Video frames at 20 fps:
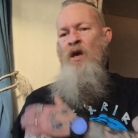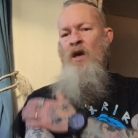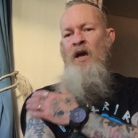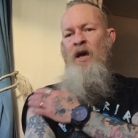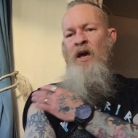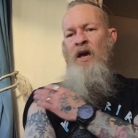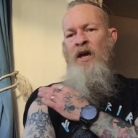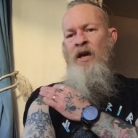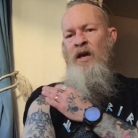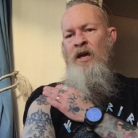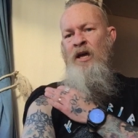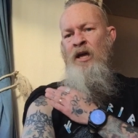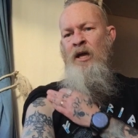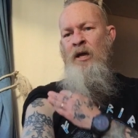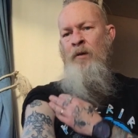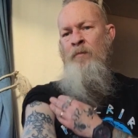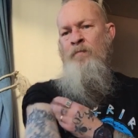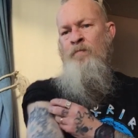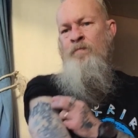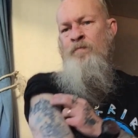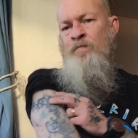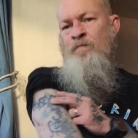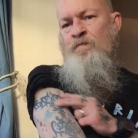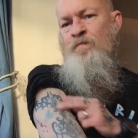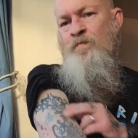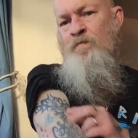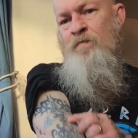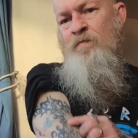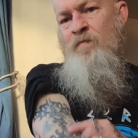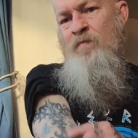I've
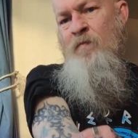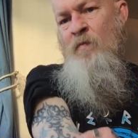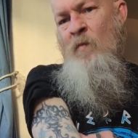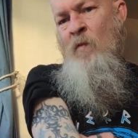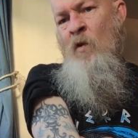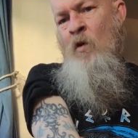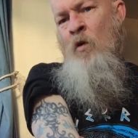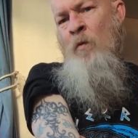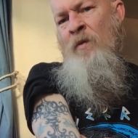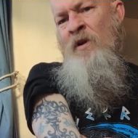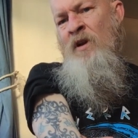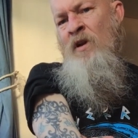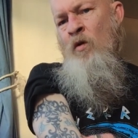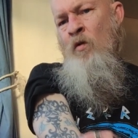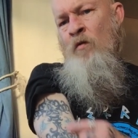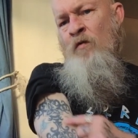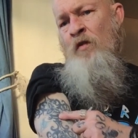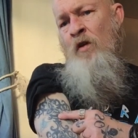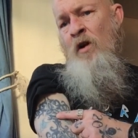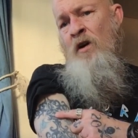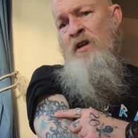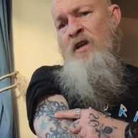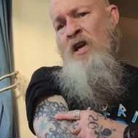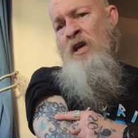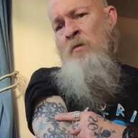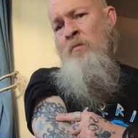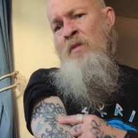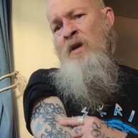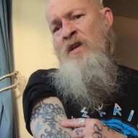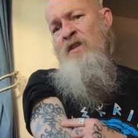got my little
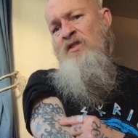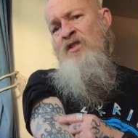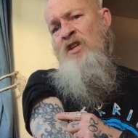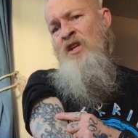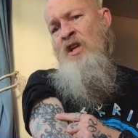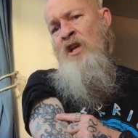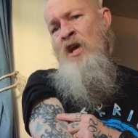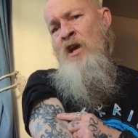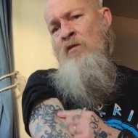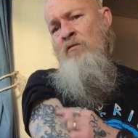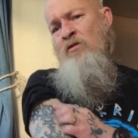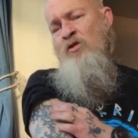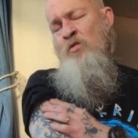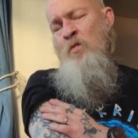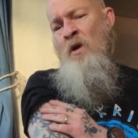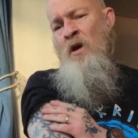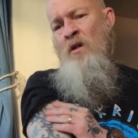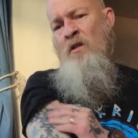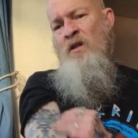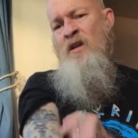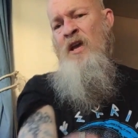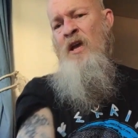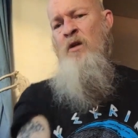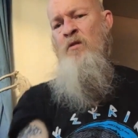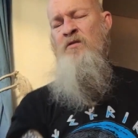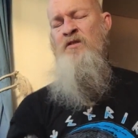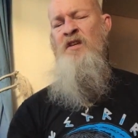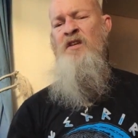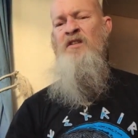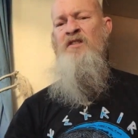Viking bits in there as well, the
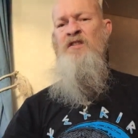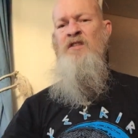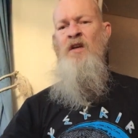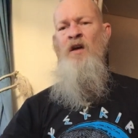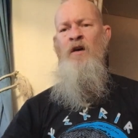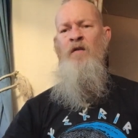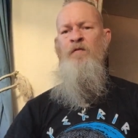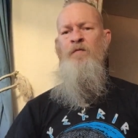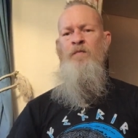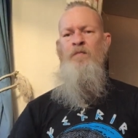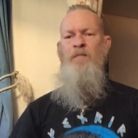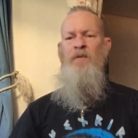Celtic stuff,